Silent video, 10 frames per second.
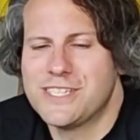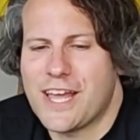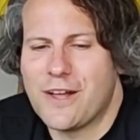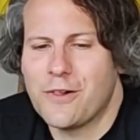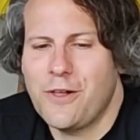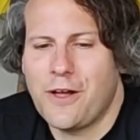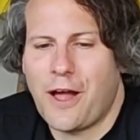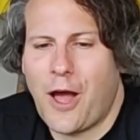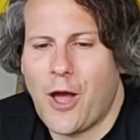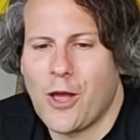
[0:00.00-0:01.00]
can tell,
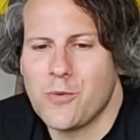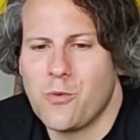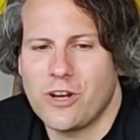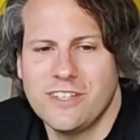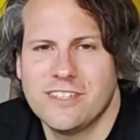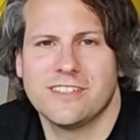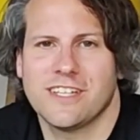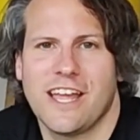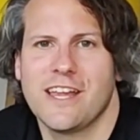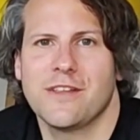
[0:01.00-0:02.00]
I wanted
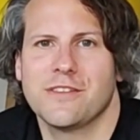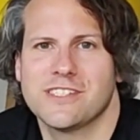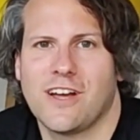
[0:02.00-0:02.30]
to hate the